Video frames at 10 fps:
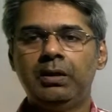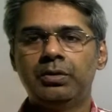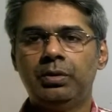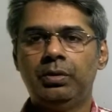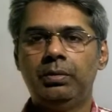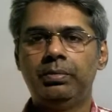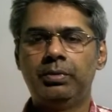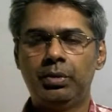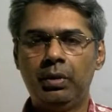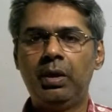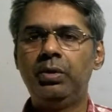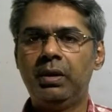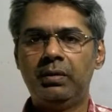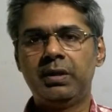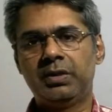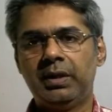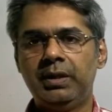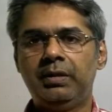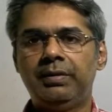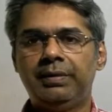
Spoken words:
So throughout our study of